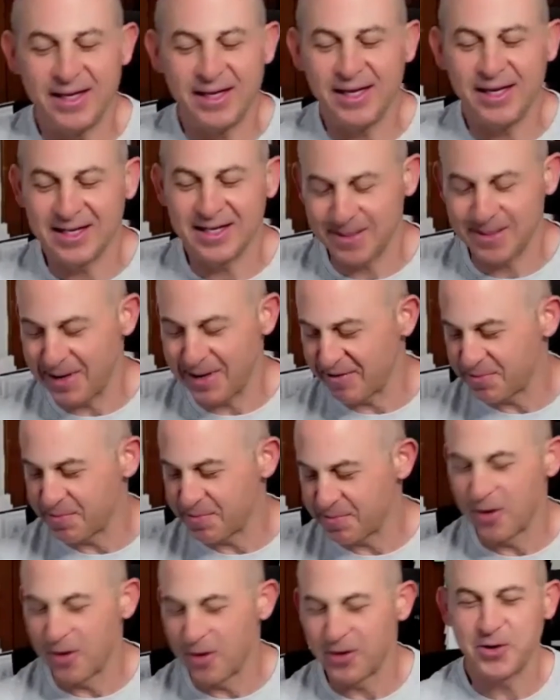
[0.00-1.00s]
because I mean, I've
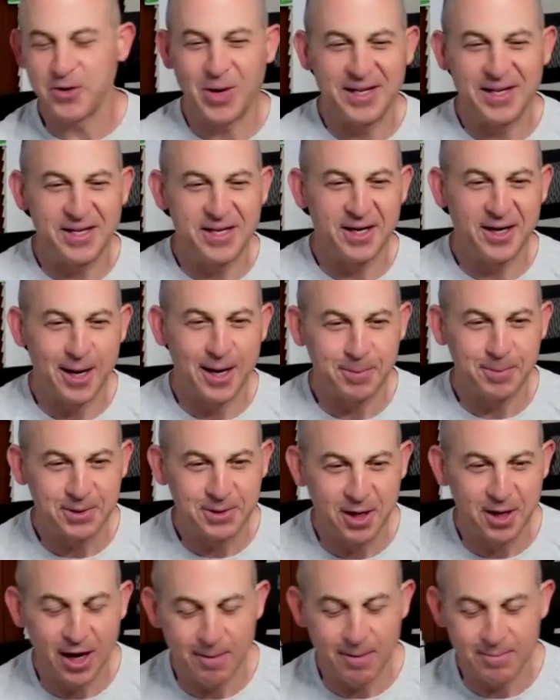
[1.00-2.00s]
spoken with Wendy a couple of
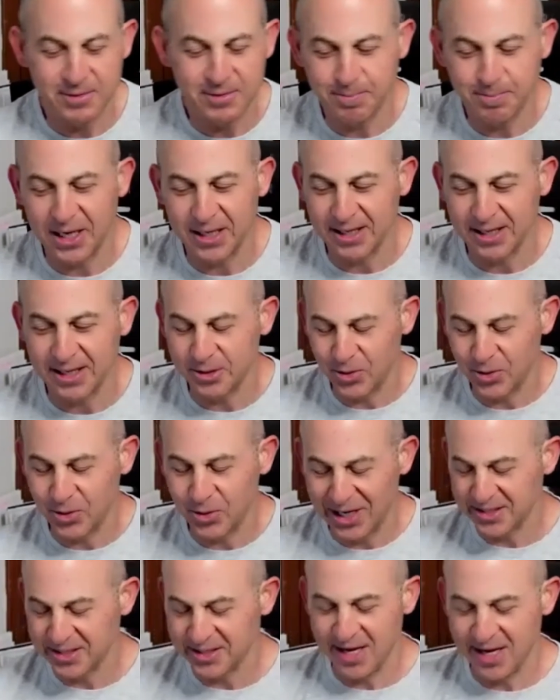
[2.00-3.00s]
times, but then
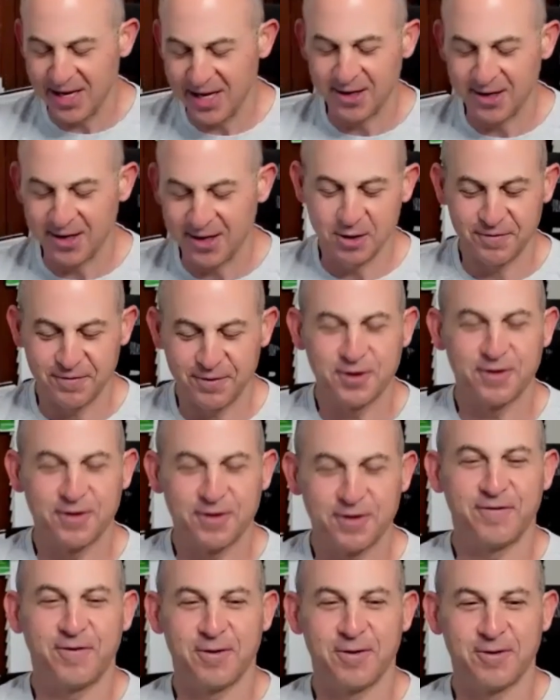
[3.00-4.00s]
Wendy's taken over for her
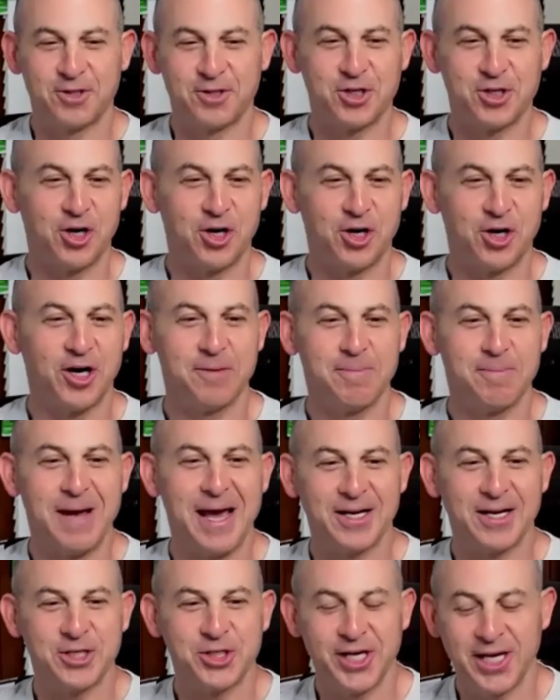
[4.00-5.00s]
father, John, and
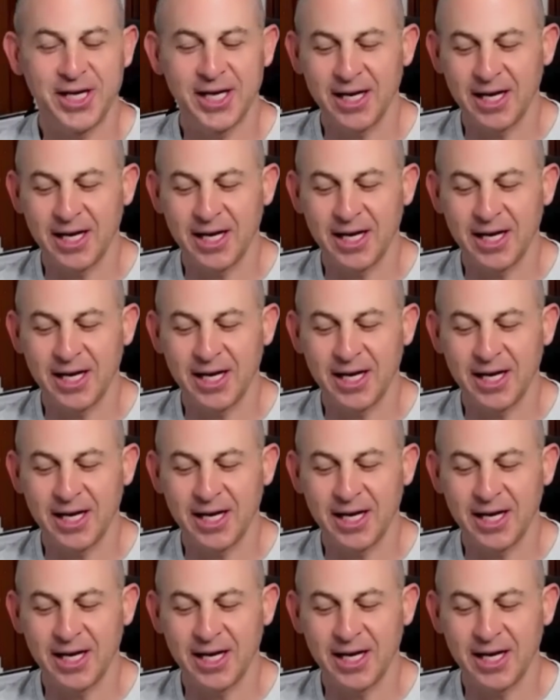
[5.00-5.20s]
managing it.